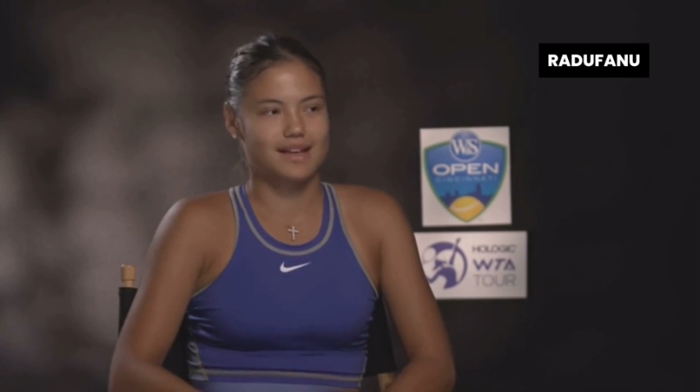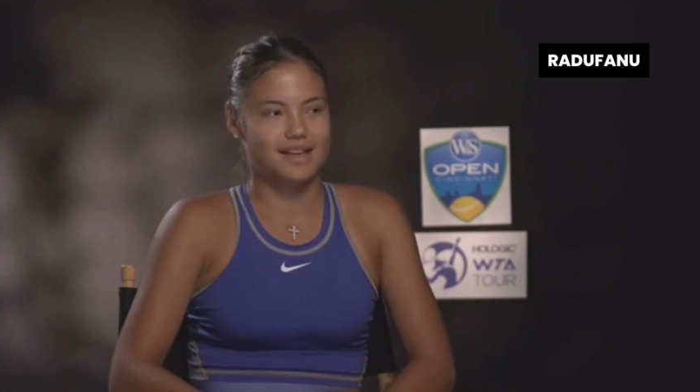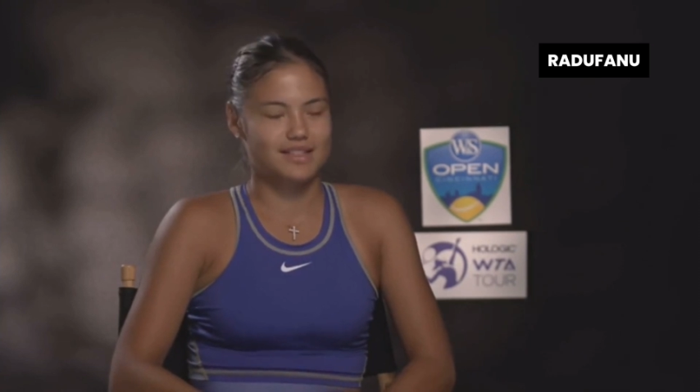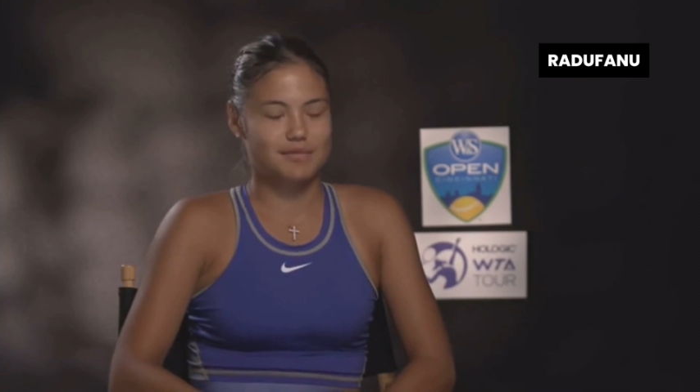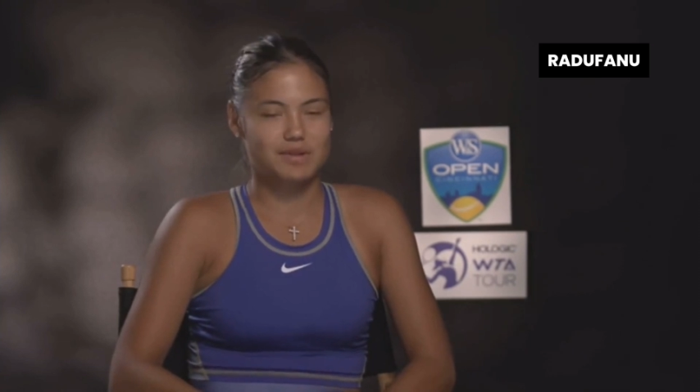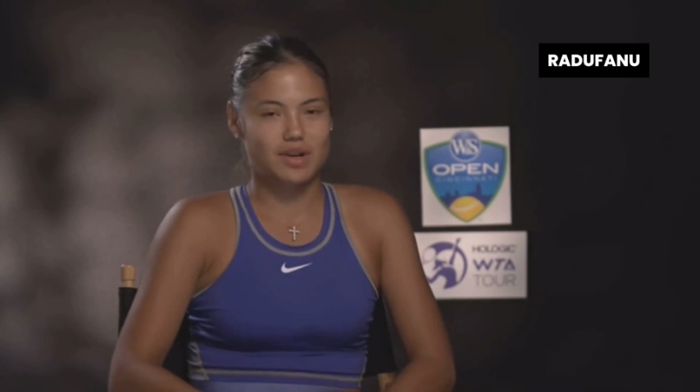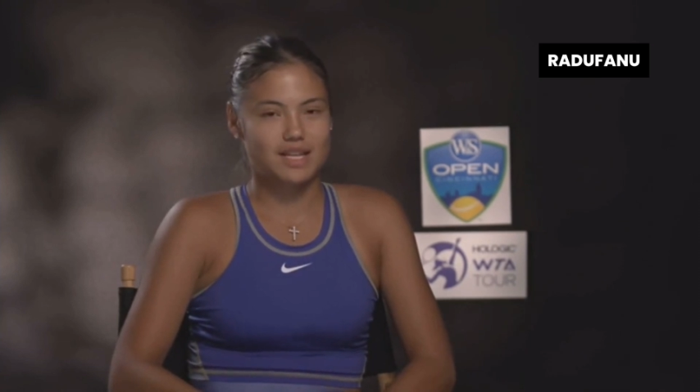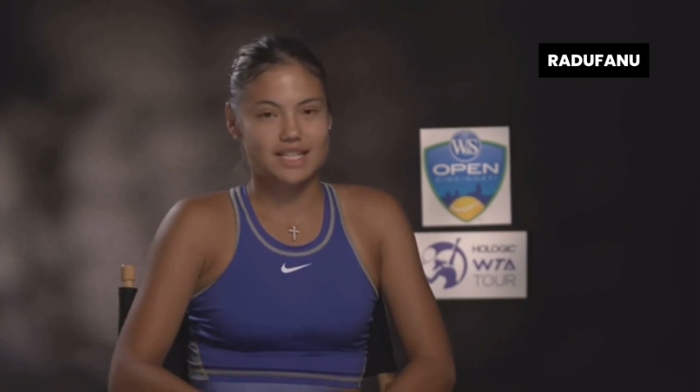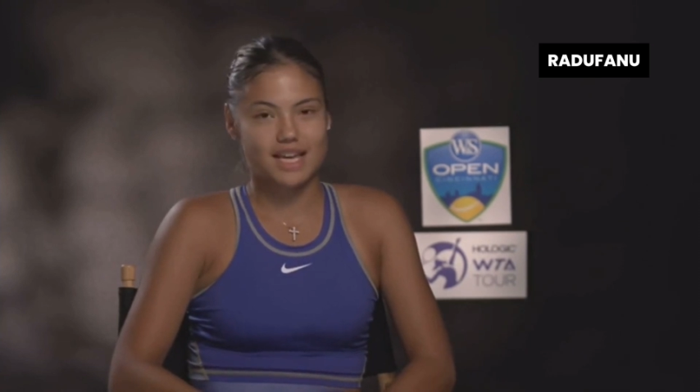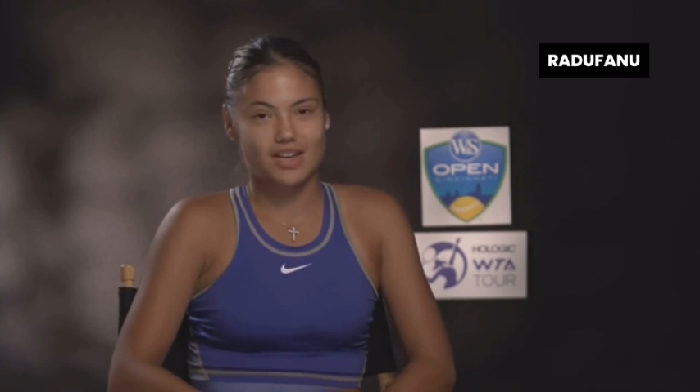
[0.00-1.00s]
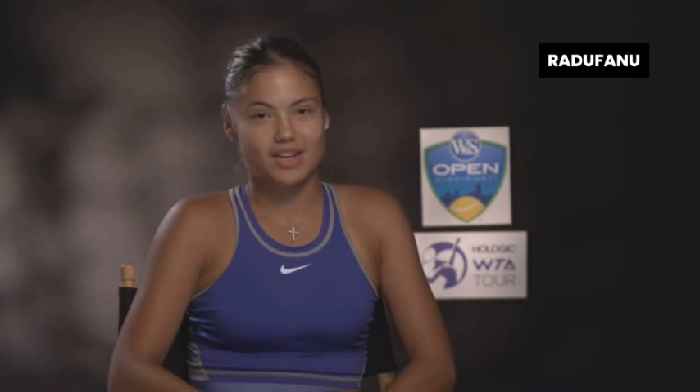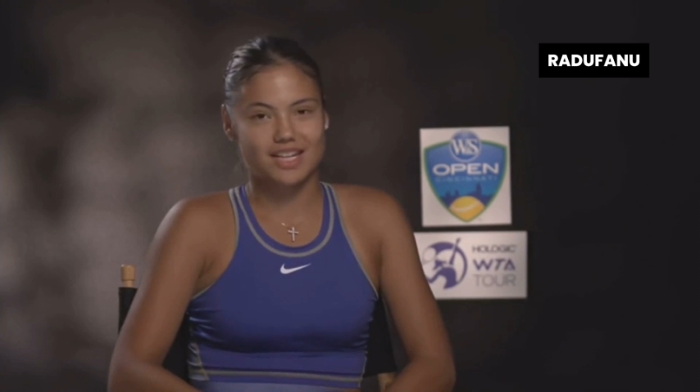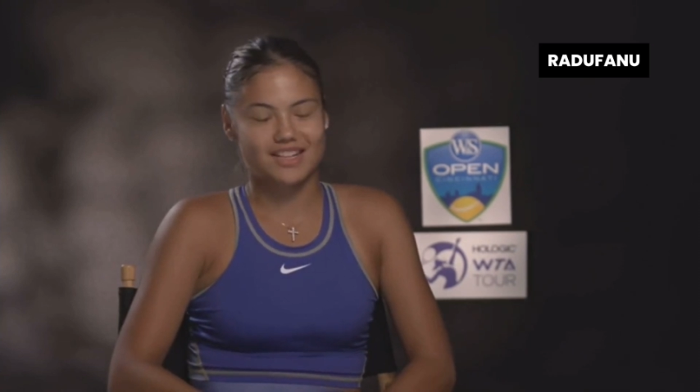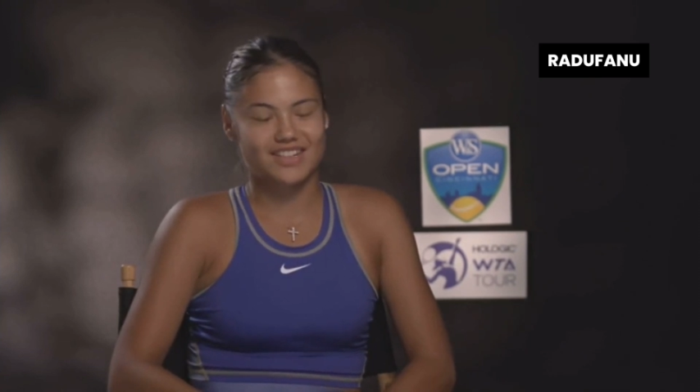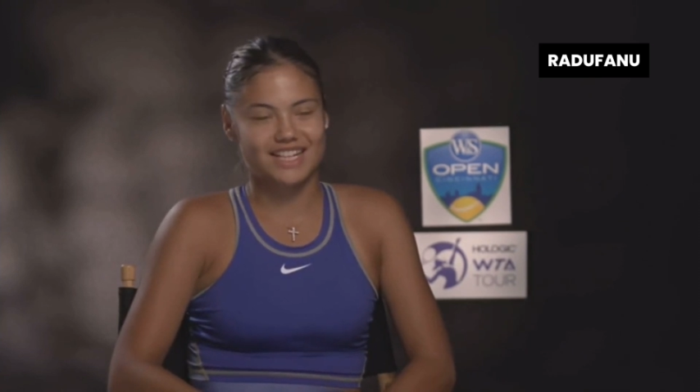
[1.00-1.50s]
To be honest, I
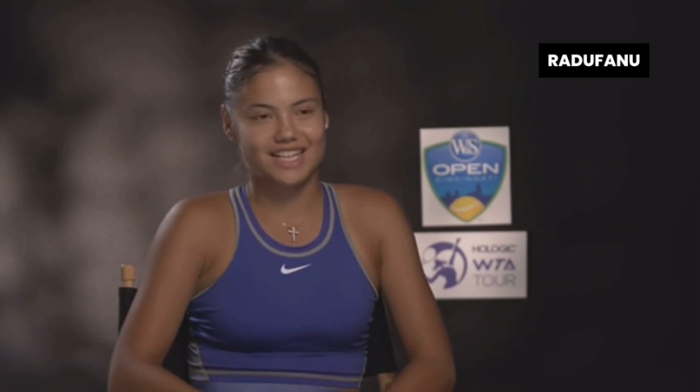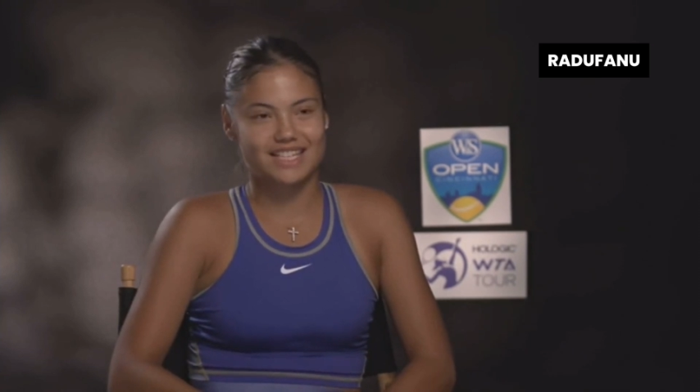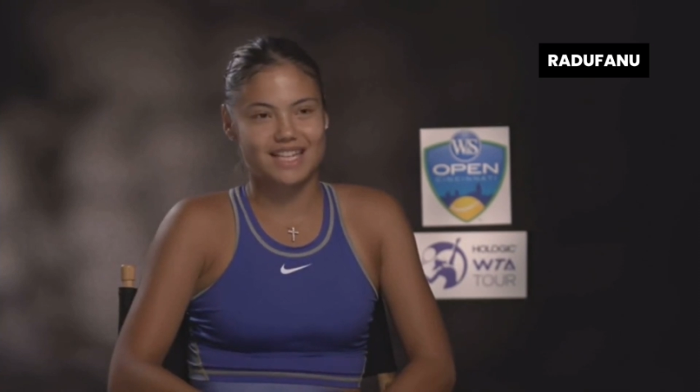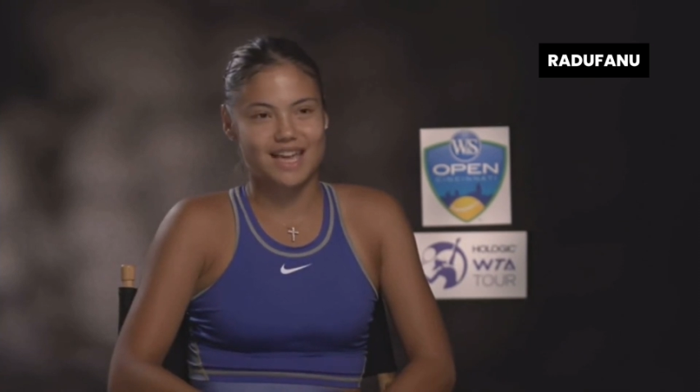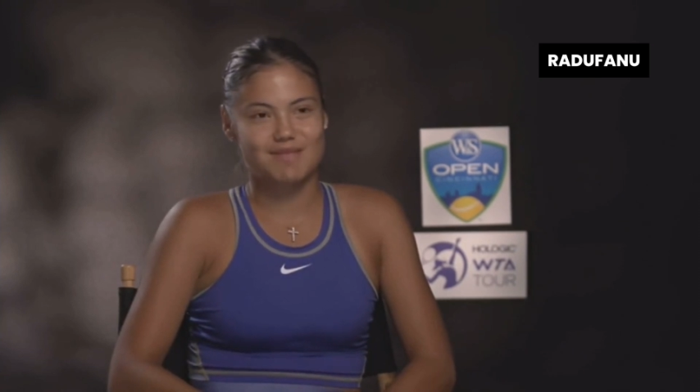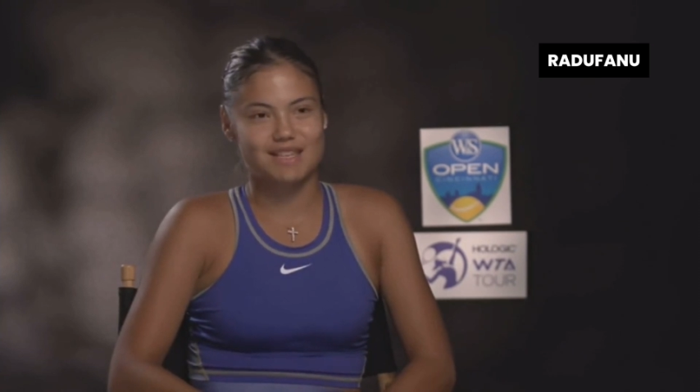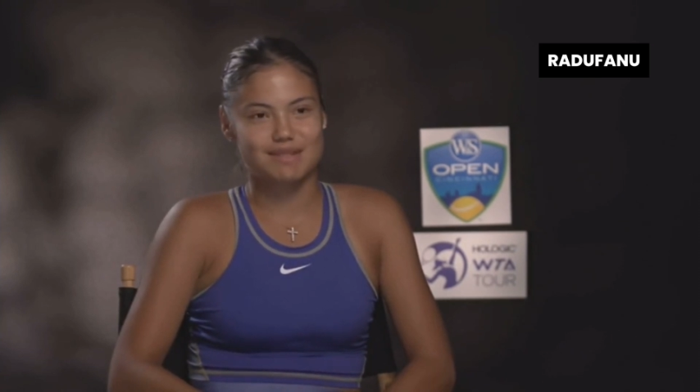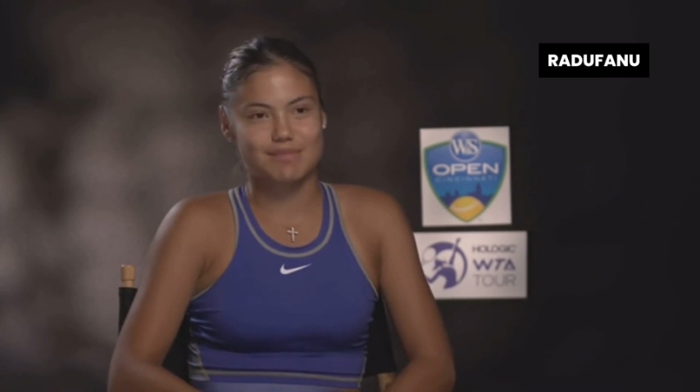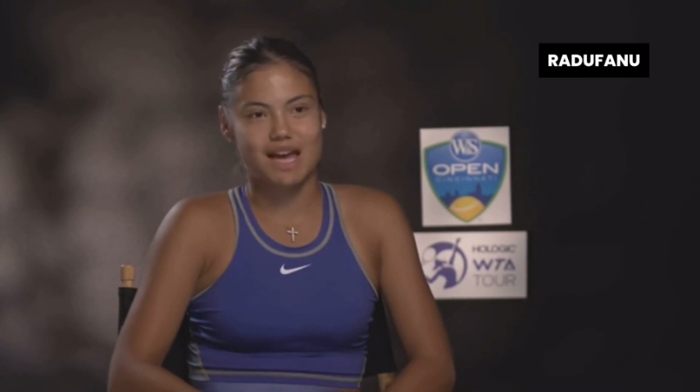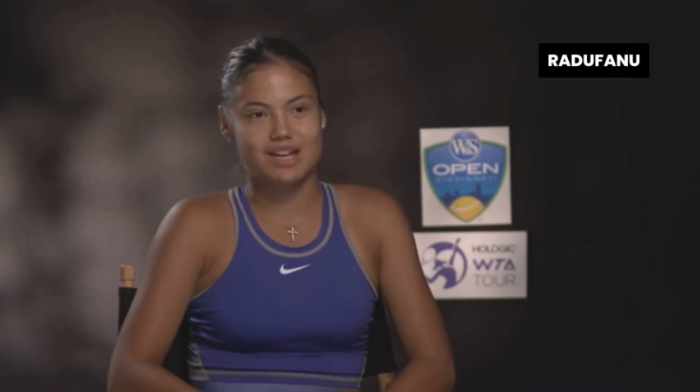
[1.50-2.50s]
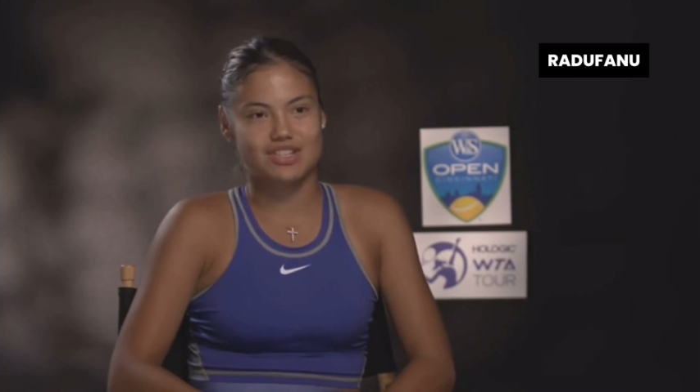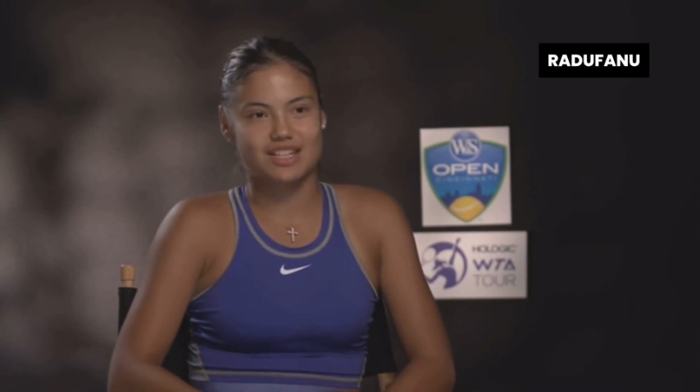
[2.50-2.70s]
couldn't really escape this match.